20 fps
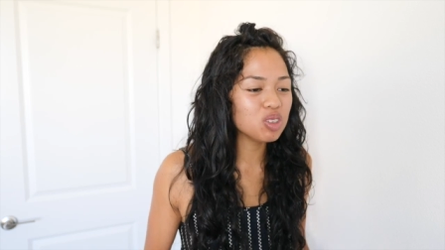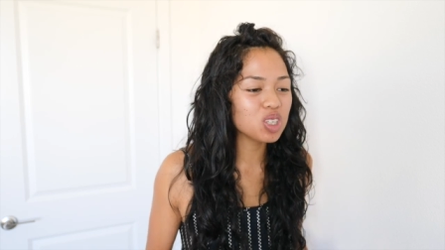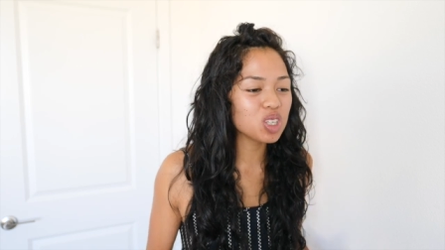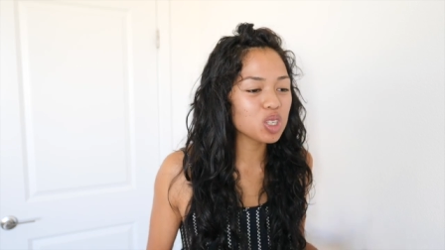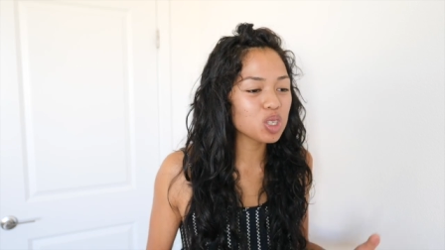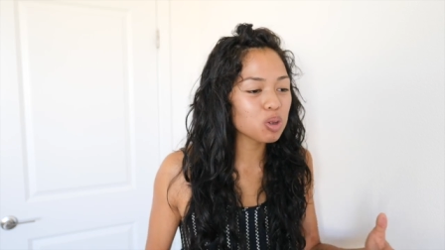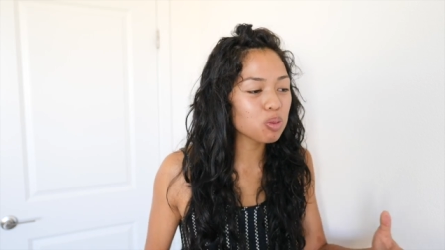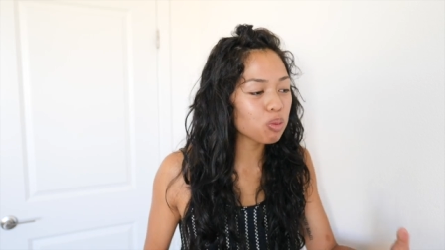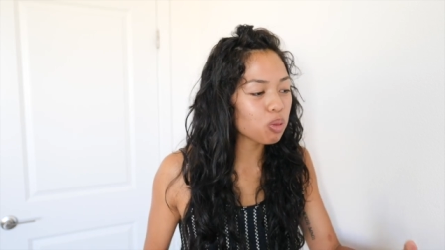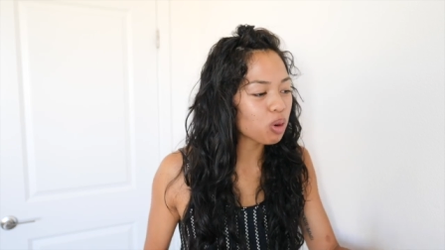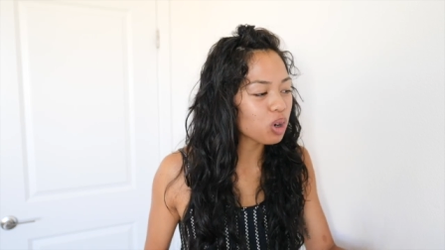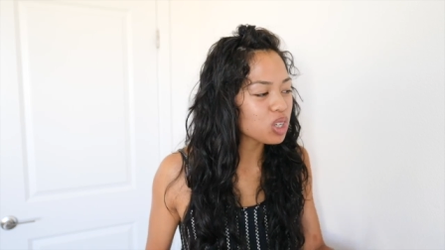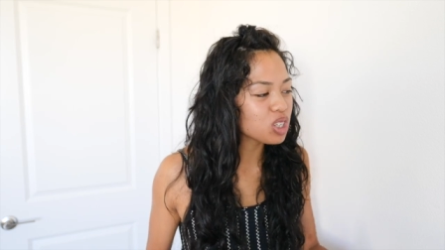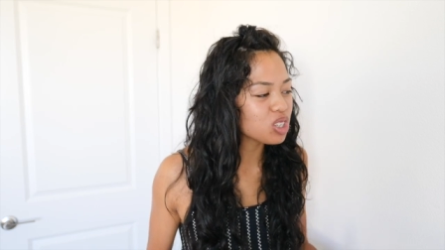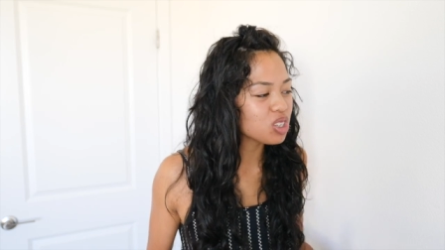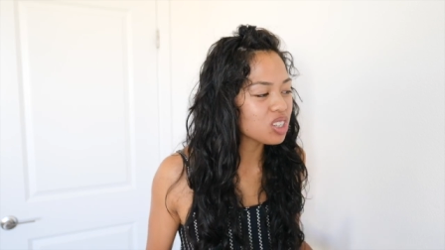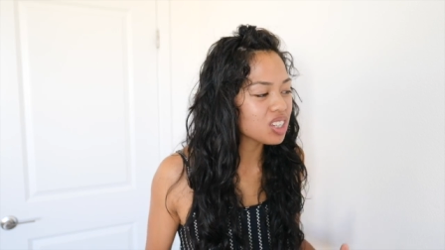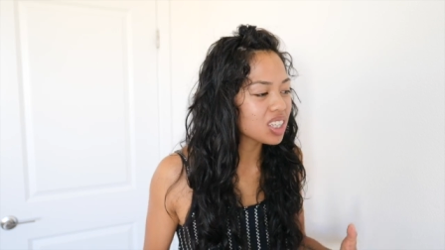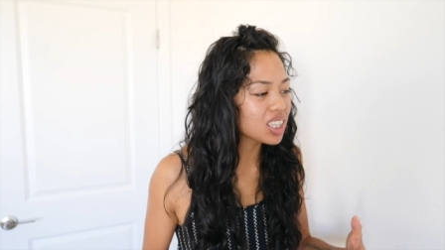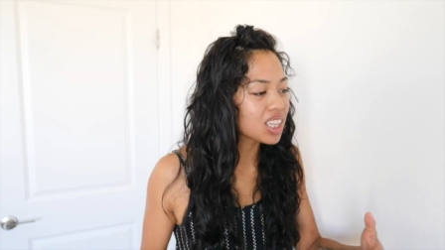to support
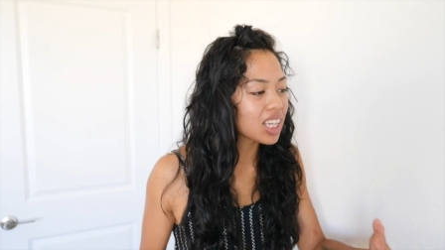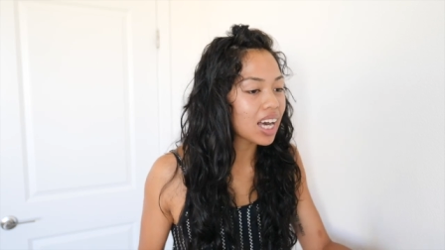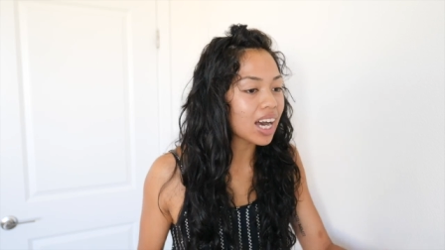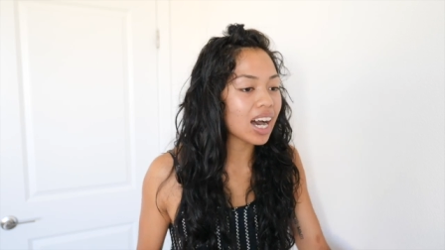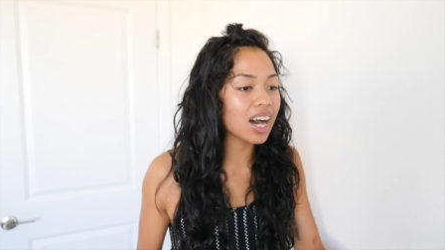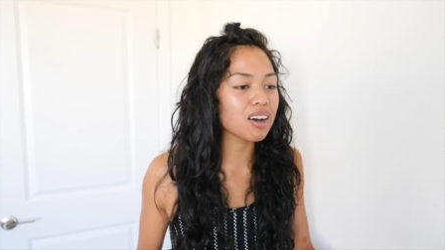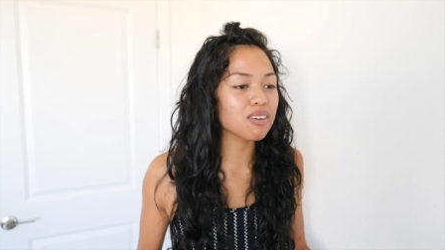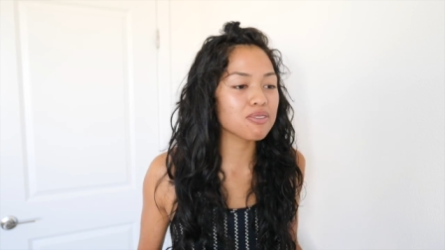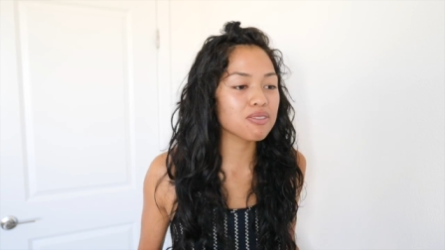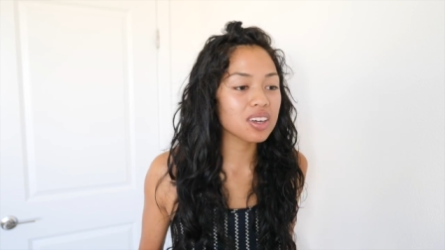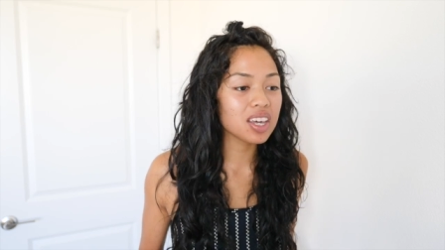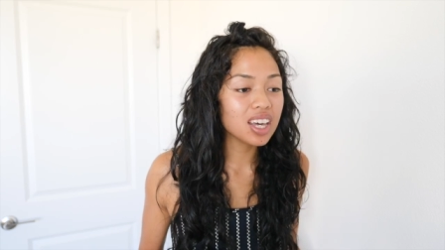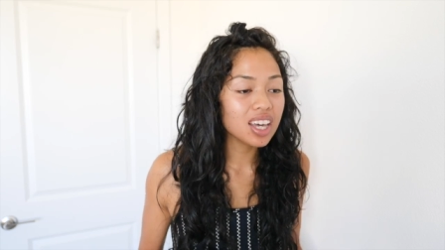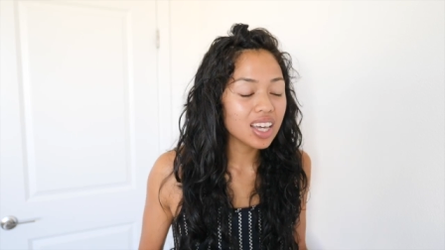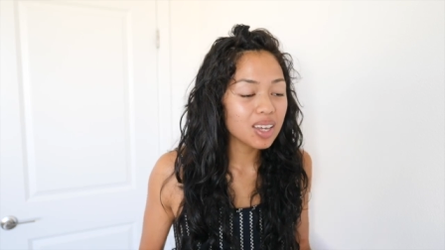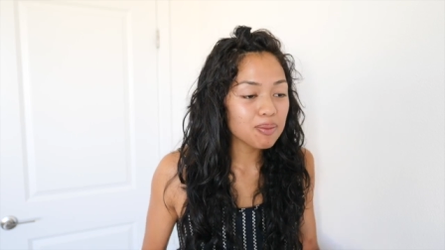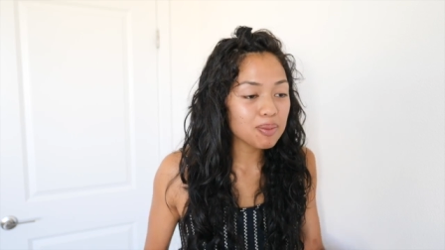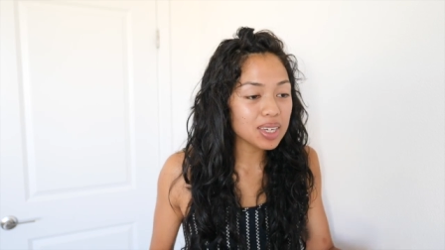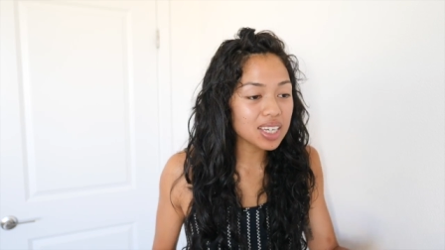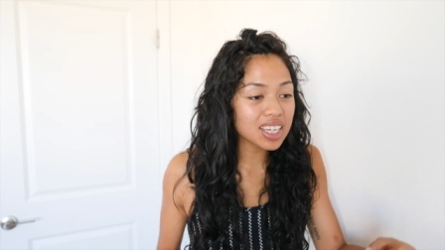you, to laugh,
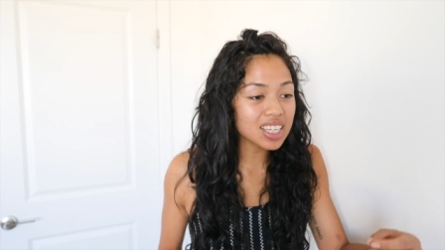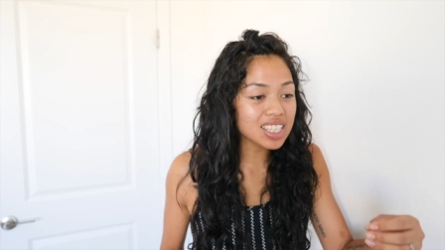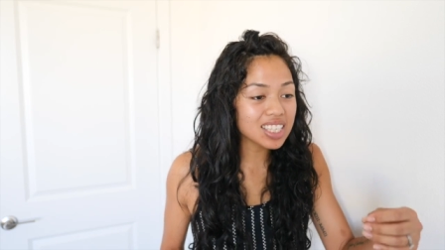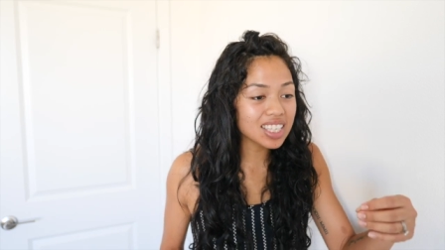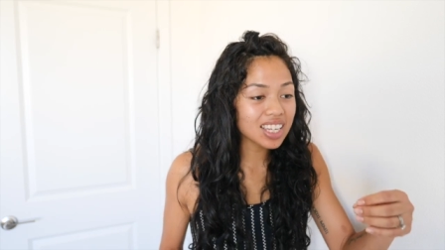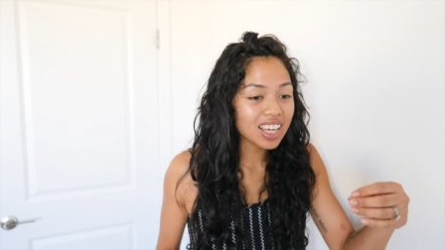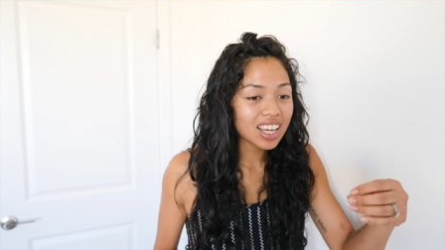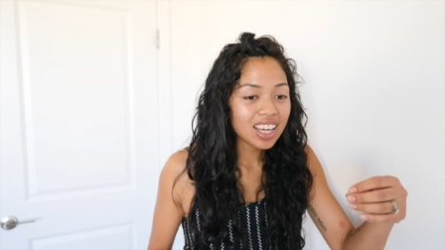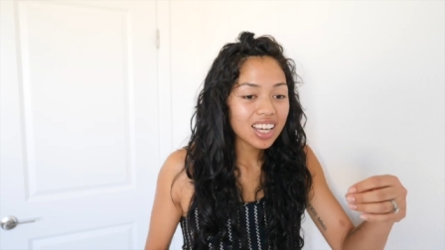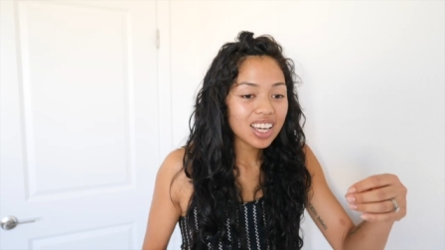because